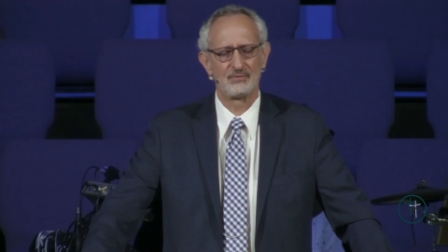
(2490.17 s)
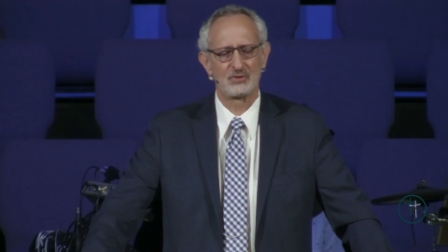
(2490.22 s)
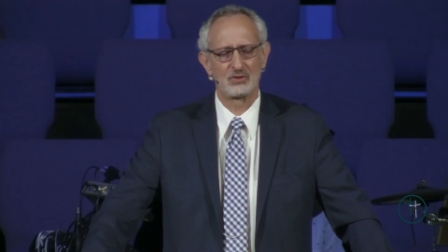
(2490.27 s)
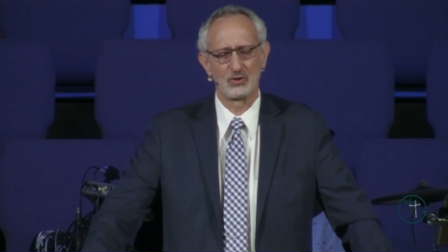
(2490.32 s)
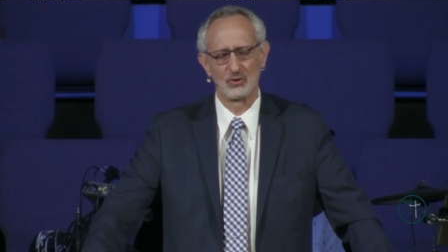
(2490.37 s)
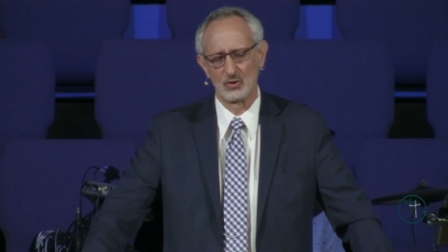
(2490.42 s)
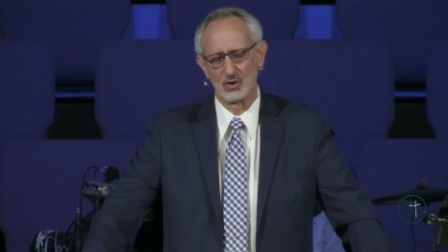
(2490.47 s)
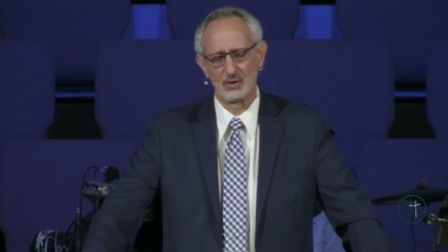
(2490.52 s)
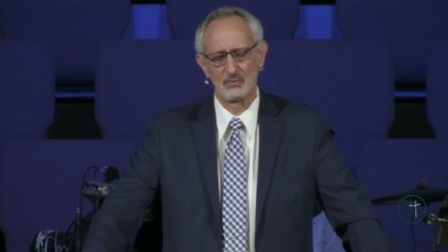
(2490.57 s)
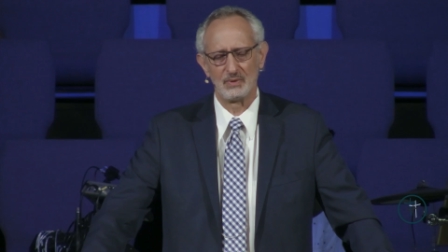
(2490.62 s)

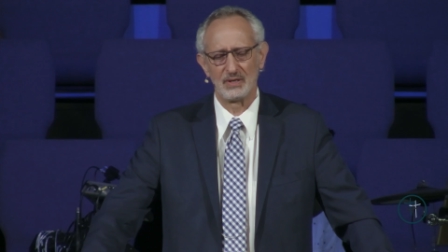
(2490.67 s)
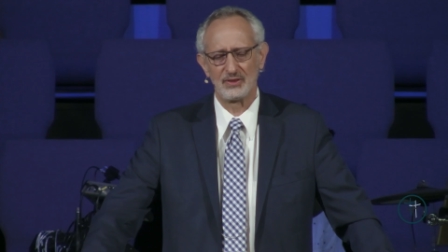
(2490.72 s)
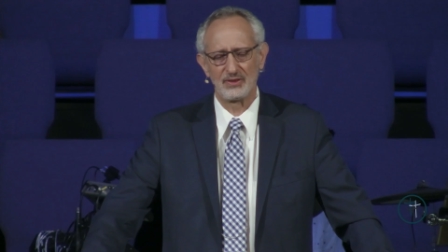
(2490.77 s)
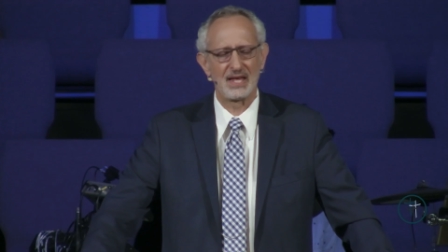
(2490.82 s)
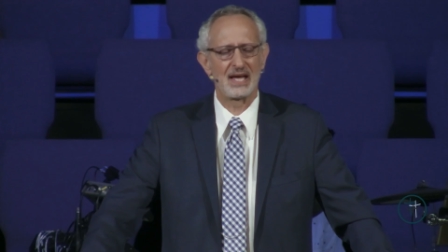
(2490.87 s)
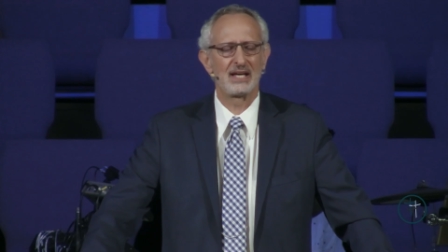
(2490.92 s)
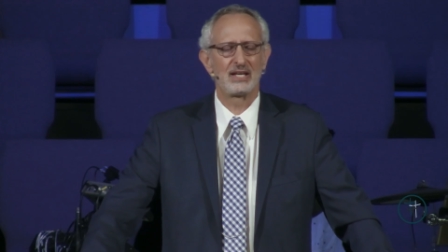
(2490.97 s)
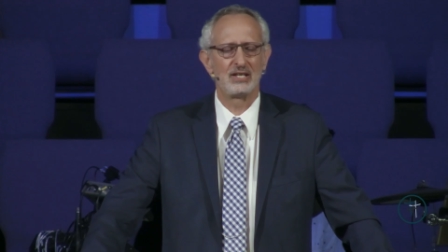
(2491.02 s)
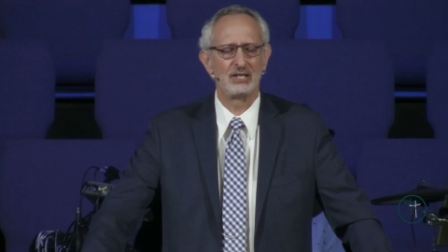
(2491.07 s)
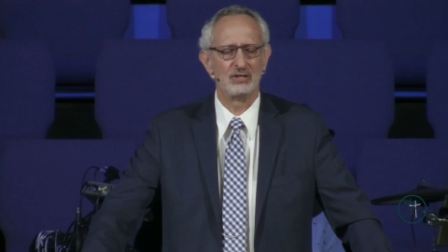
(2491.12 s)
So, Lord, we
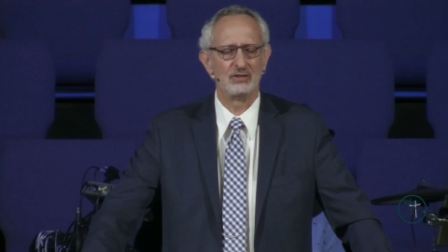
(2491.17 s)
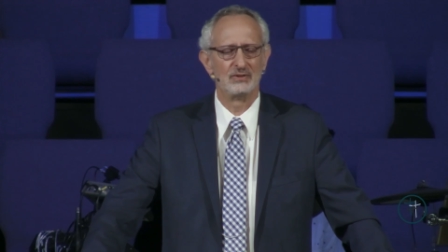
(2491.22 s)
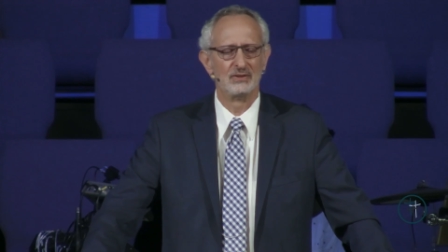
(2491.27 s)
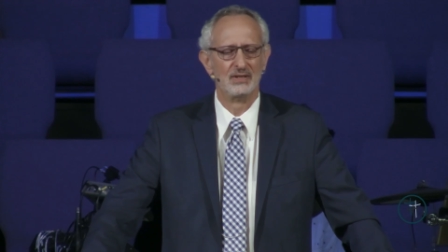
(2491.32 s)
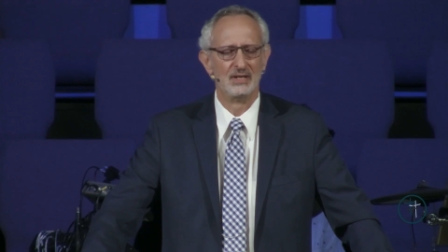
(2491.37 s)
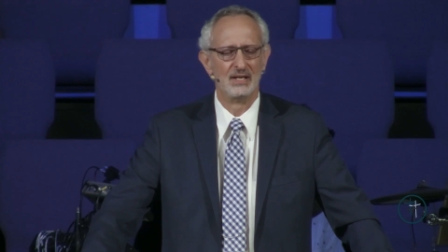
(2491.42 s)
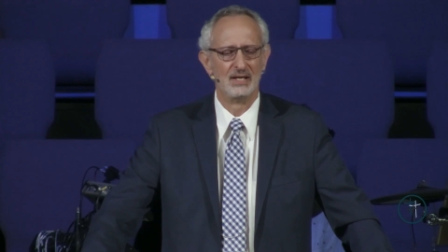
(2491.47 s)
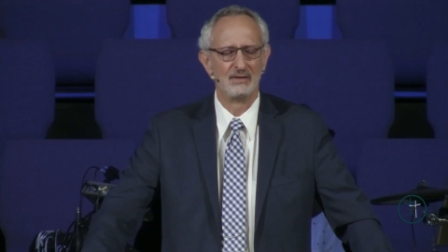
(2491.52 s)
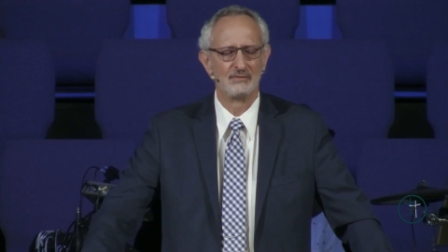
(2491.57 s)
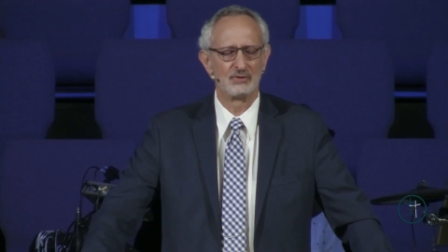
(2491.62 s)
thank you
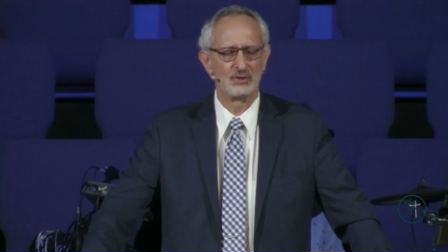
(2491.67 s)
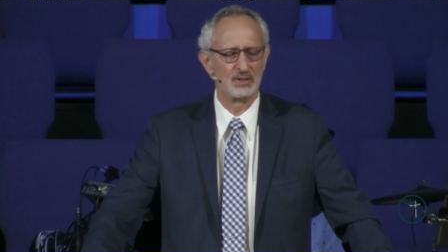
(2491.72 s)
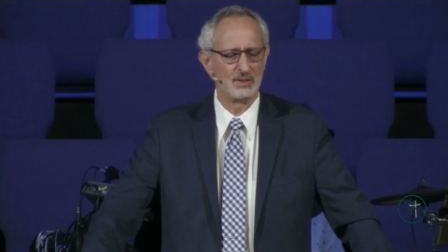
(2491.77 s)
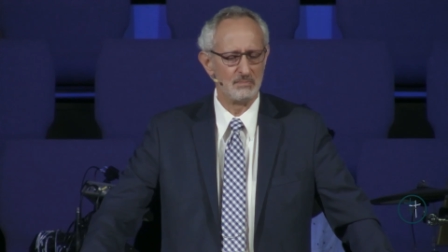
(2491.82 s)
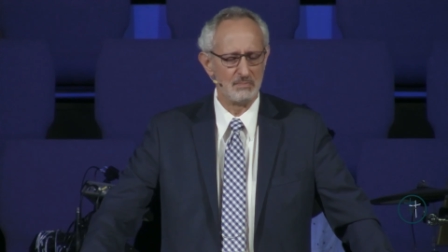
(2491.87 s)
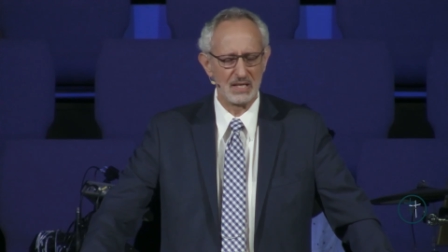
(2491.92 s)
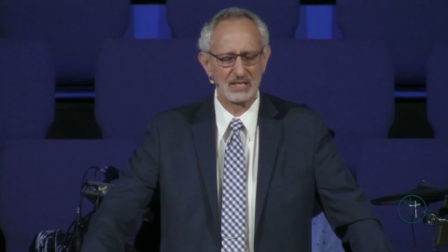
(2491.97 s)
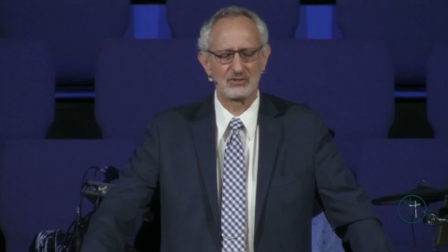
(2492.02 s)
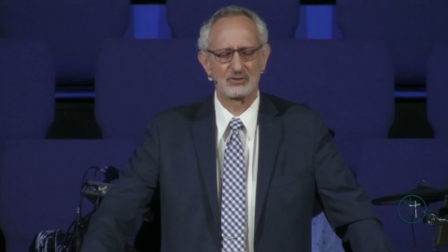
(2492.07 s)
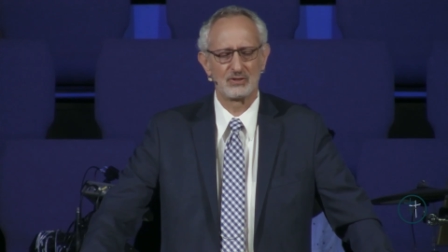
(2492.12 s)
for in
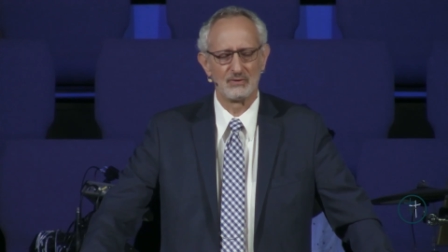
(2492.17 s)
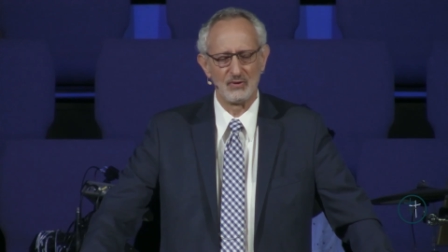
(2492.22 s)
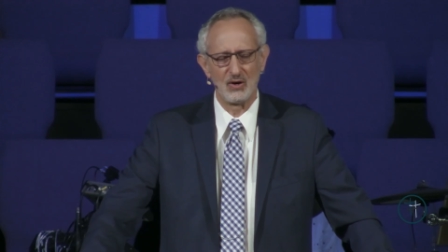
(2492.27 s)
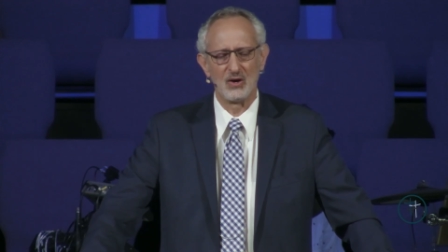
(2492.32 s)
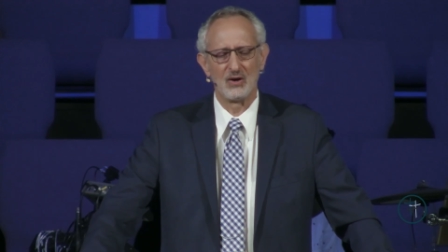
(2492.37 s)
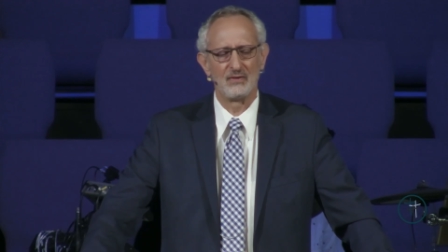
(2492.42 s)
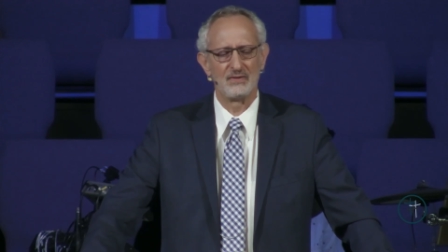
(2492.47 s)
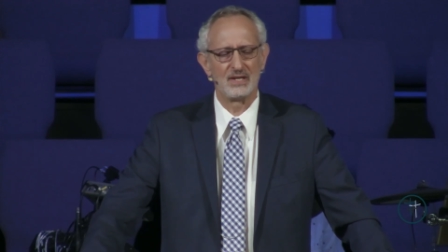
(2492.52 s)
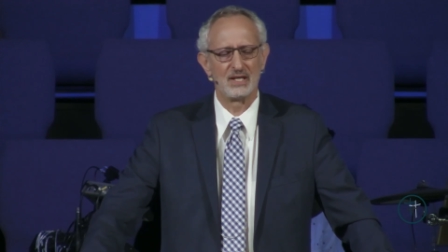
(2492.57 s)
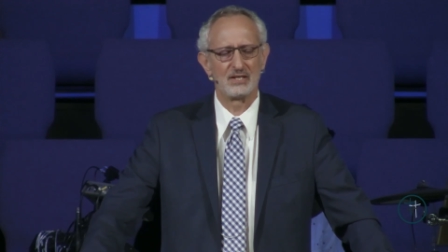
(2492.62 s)
the midst of
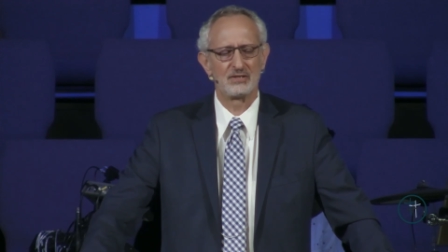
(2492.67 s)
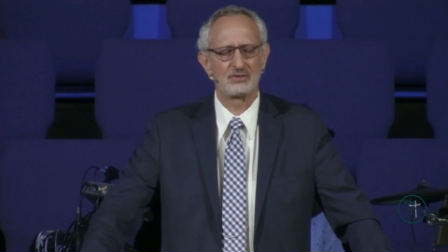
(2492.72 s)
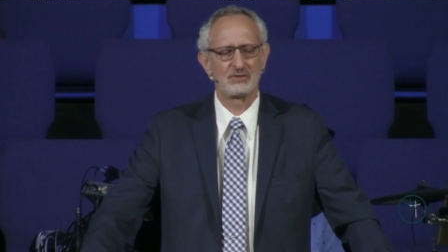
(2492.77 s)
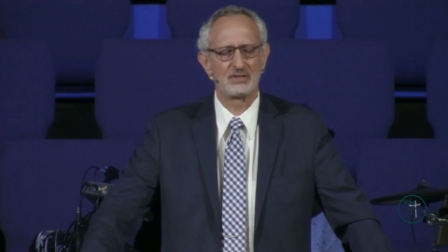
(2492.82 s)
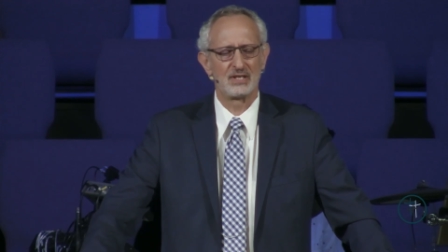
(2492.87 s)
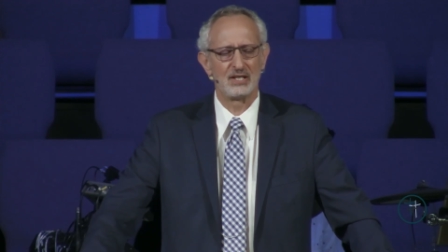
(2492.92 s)
all this